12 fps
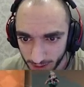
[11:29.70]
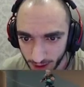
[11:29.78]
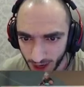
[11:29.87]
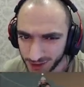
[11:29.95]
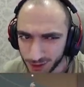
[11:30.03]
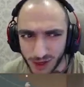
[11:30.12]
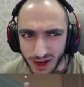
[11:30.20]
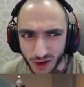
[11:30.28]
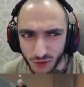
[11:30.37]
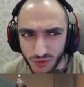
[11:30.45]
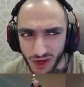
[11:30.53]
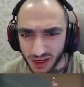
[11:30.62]
I don't care.
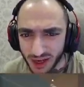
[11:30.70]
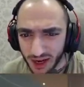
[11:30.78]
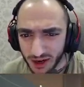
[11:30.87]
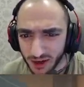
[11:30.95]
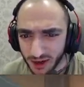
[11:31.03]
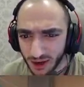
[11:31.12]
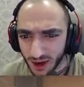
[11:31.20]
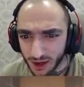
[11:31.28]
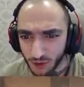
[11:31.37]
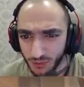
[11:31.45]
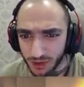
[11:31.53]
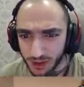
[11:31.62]
If you I care, I
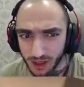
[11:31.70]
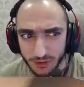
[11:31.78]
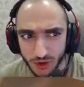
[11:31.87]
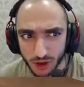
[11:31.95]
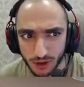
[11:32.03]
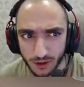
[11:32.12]
don't fucking give a shit.